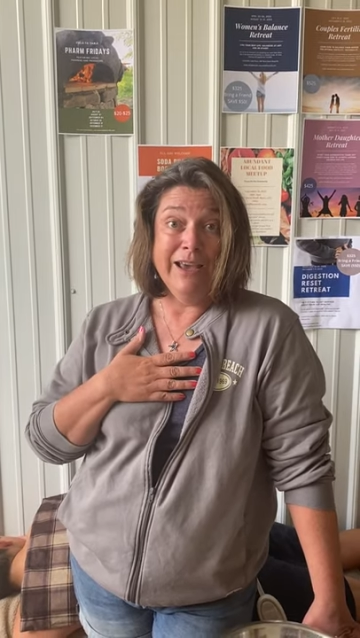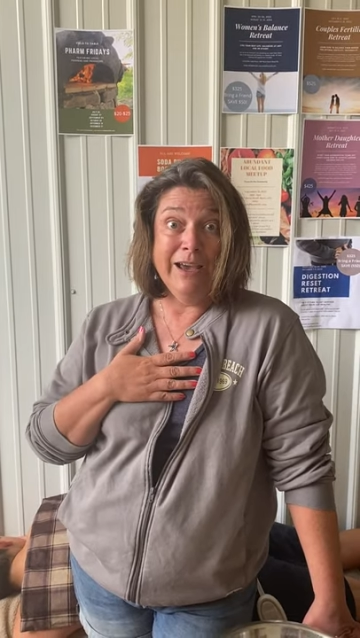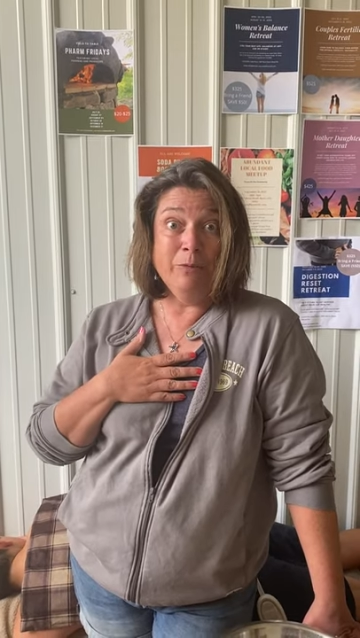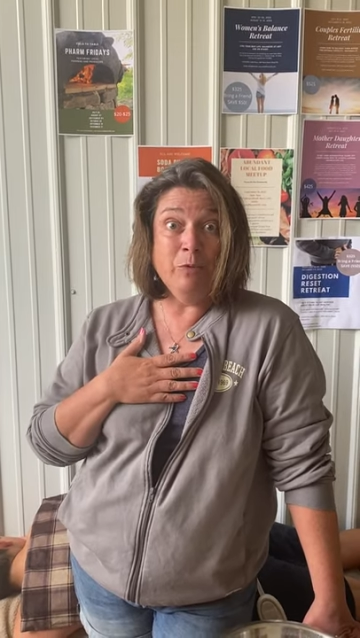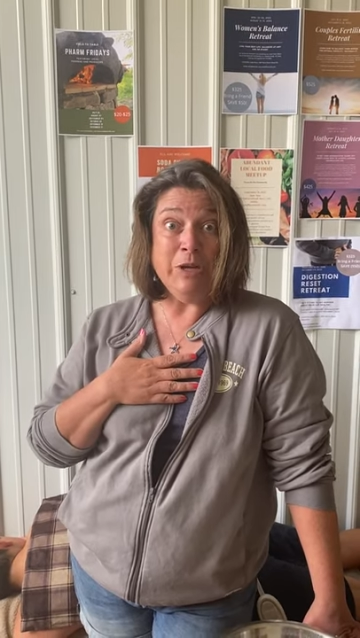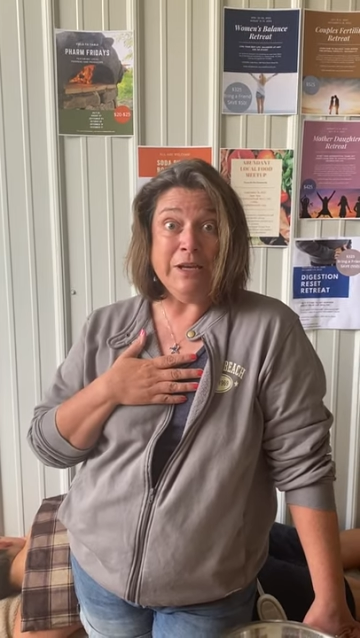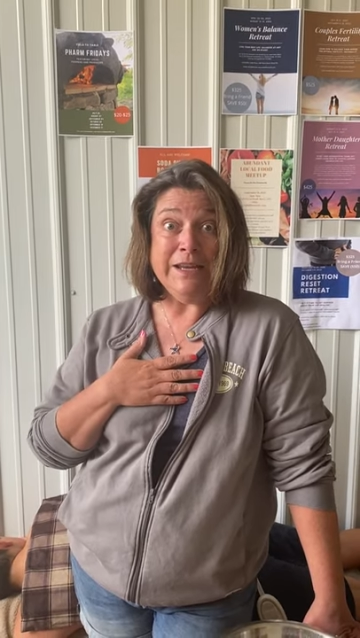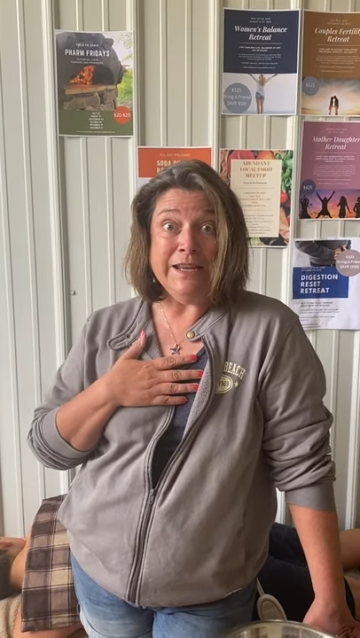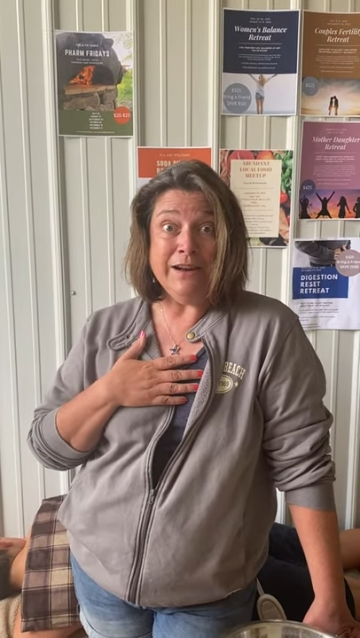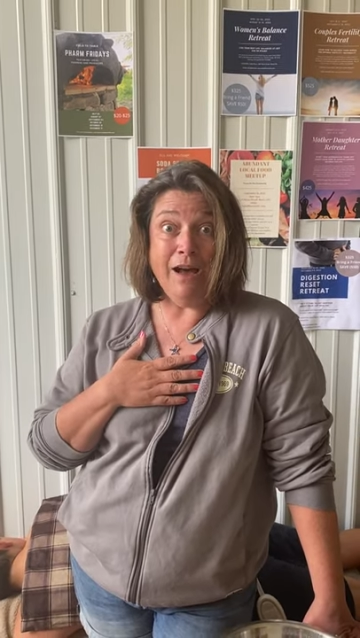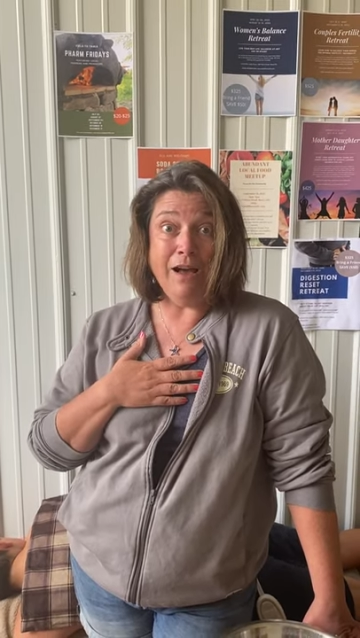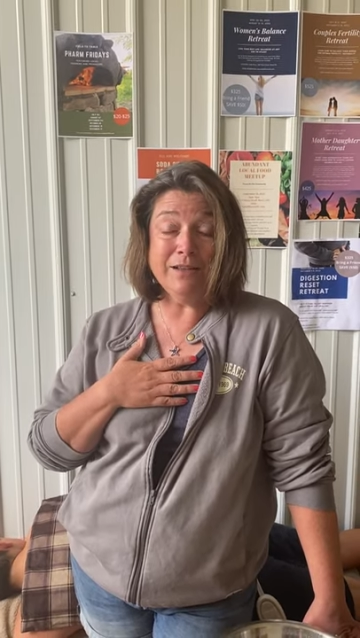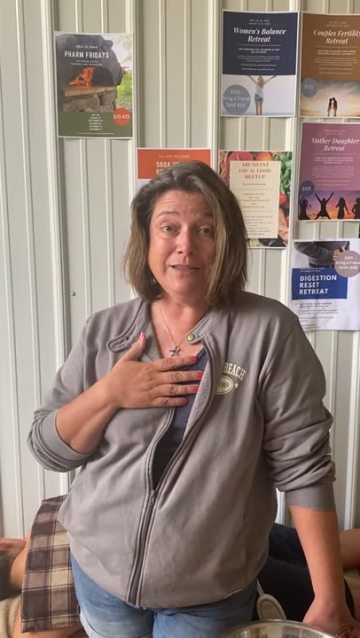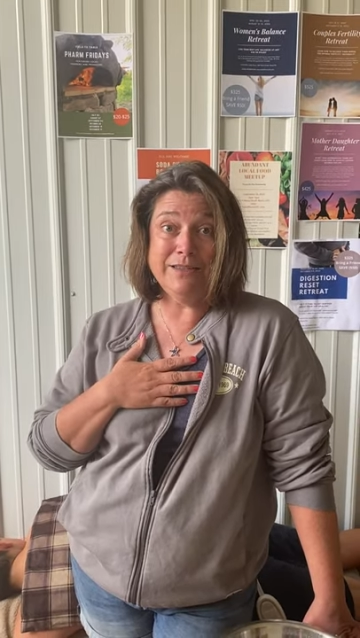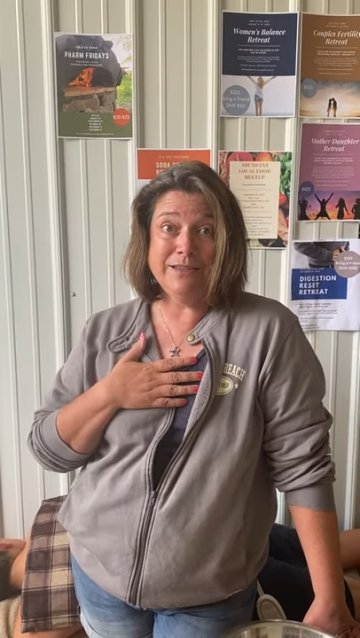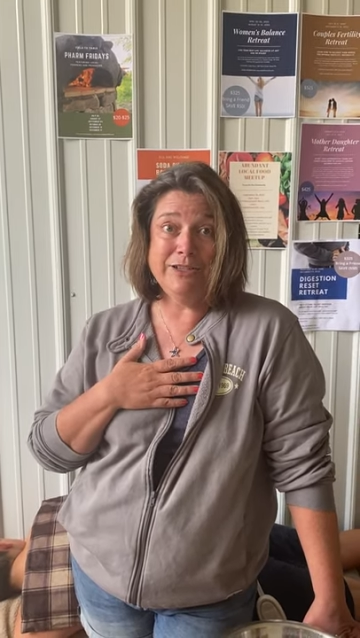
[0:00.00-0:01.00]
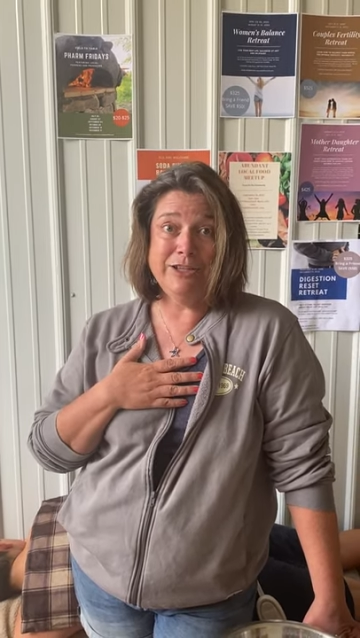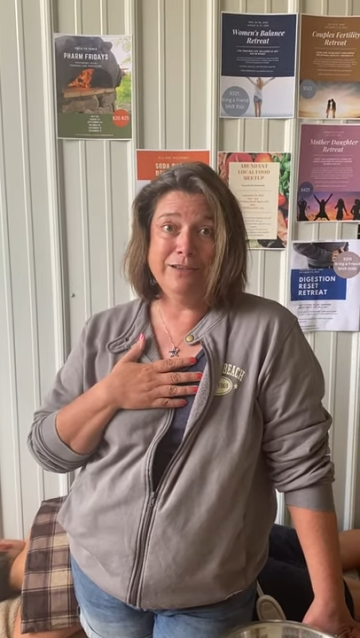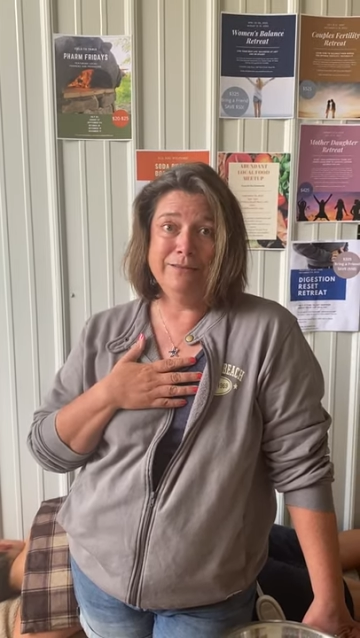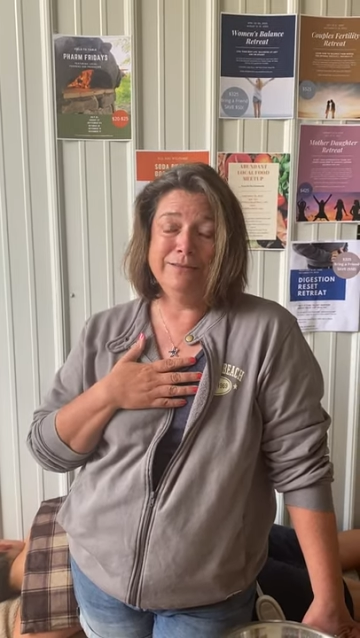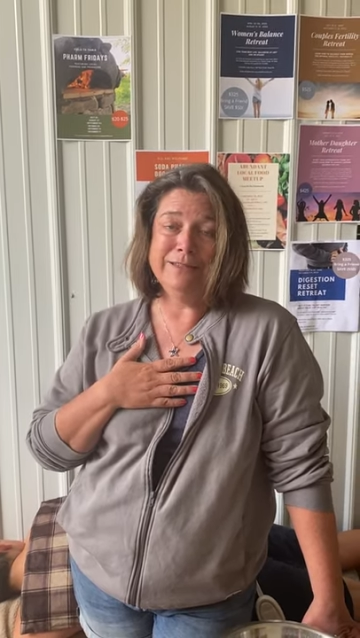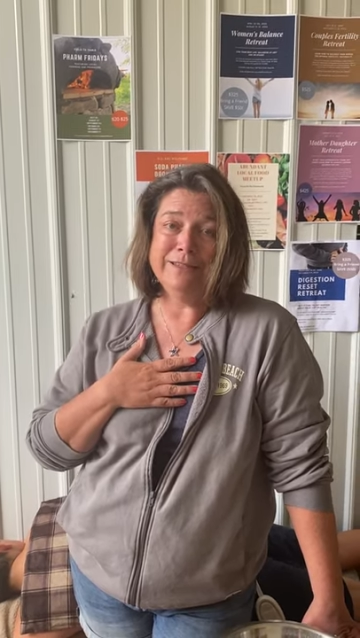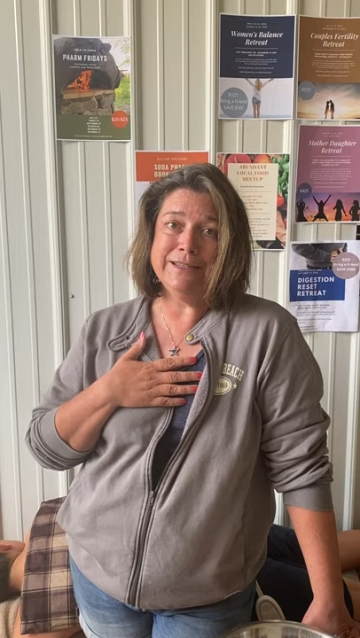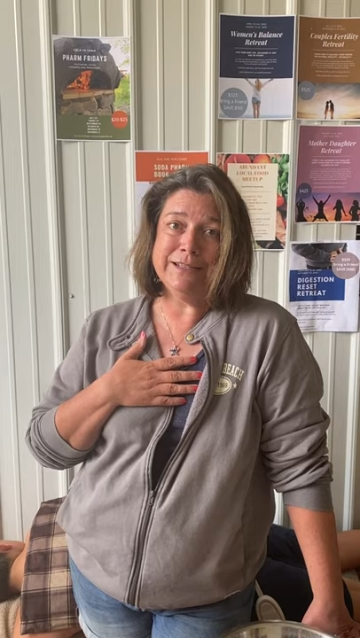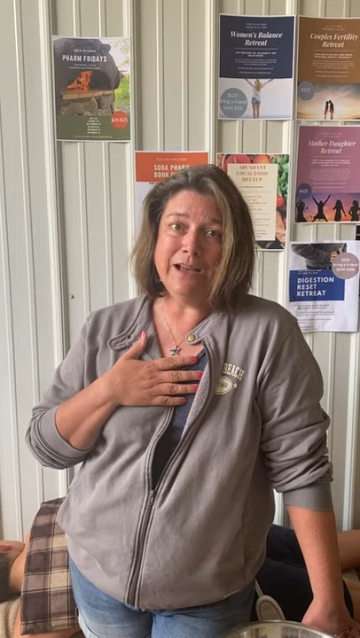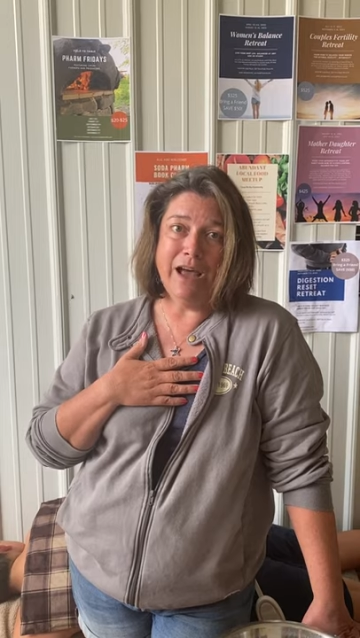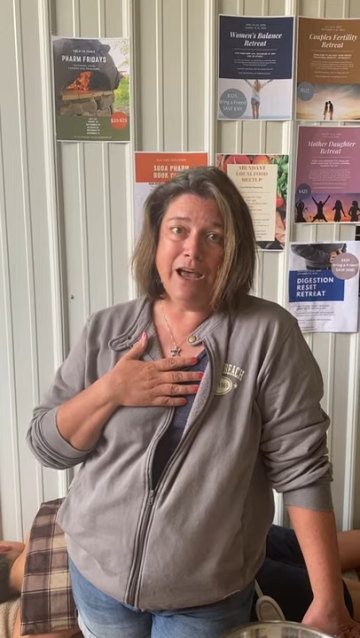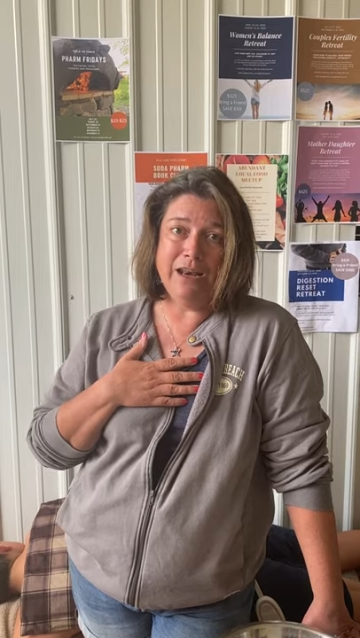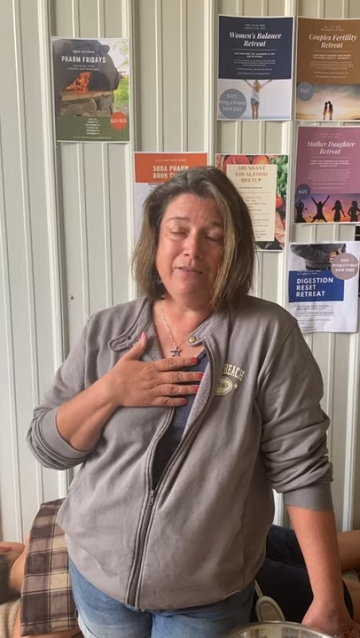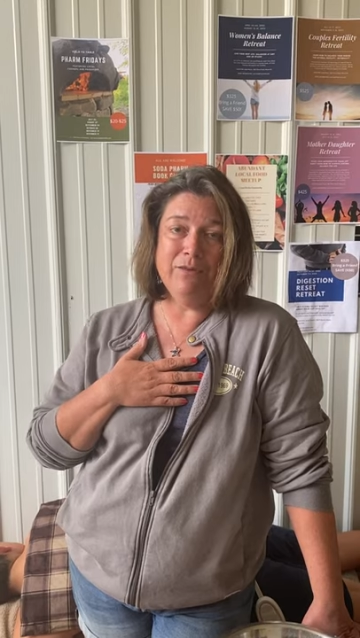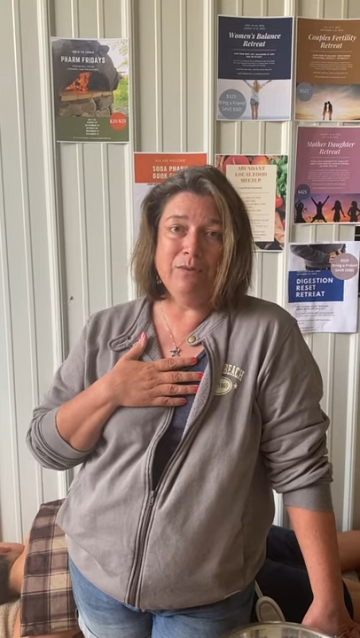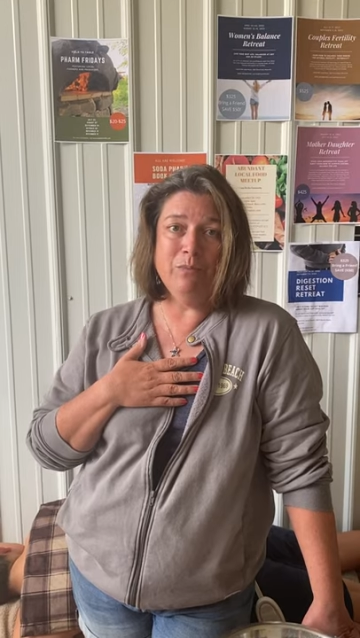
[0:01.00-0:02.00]
And we need oxygen. It's
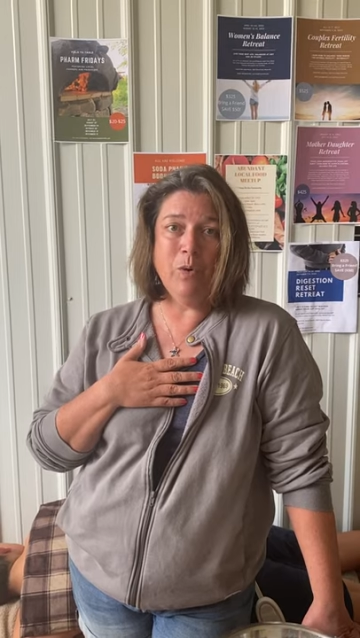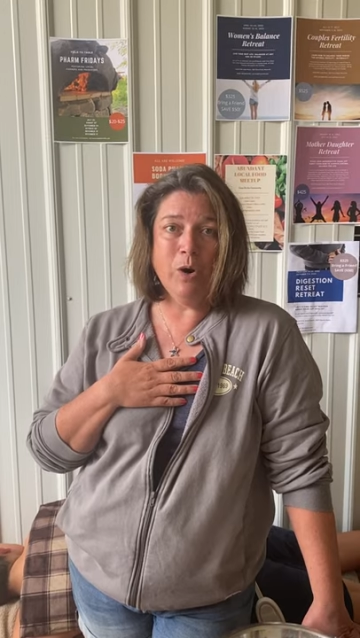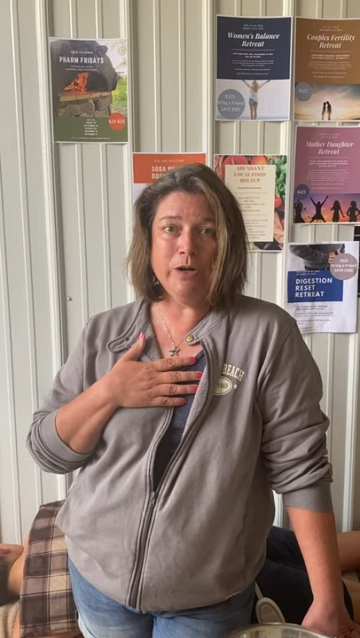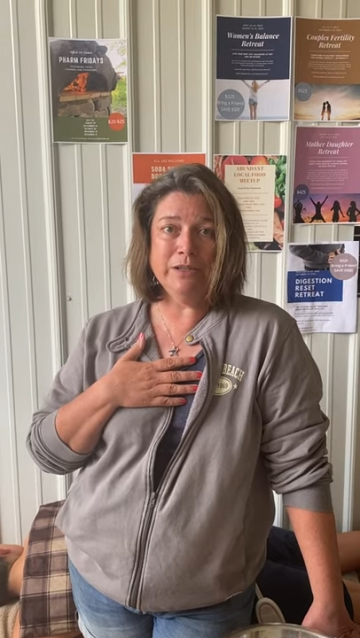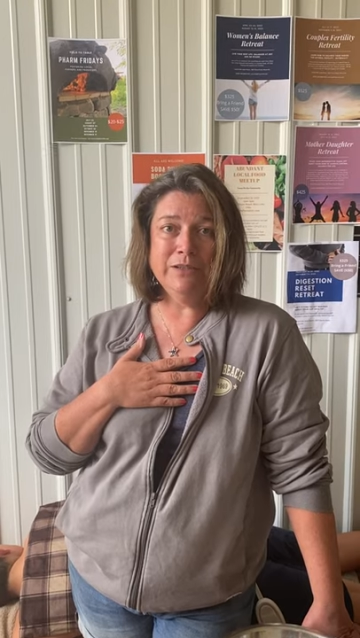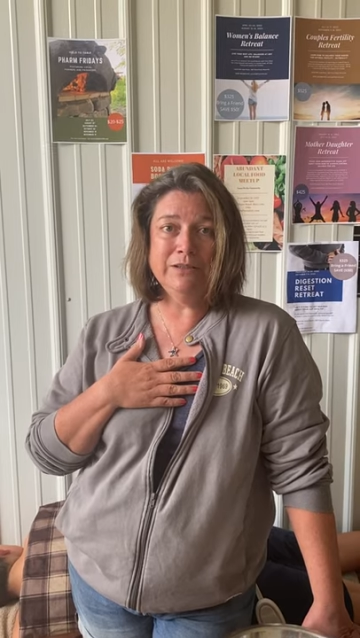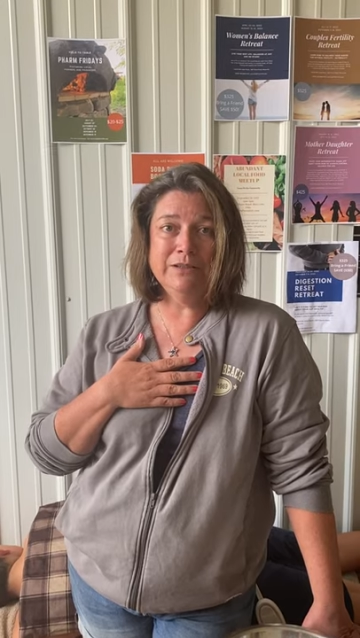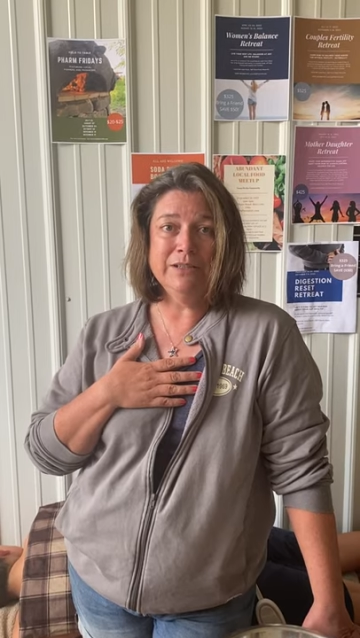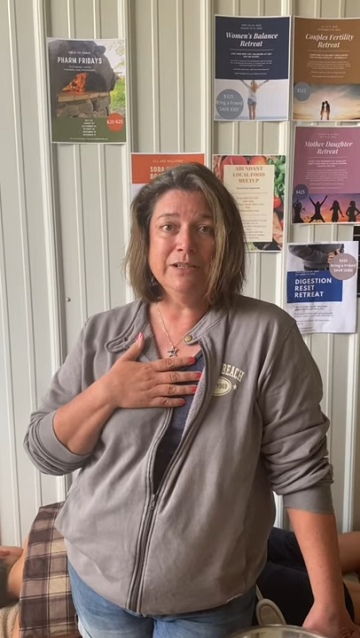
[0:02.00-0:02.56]
kind of important.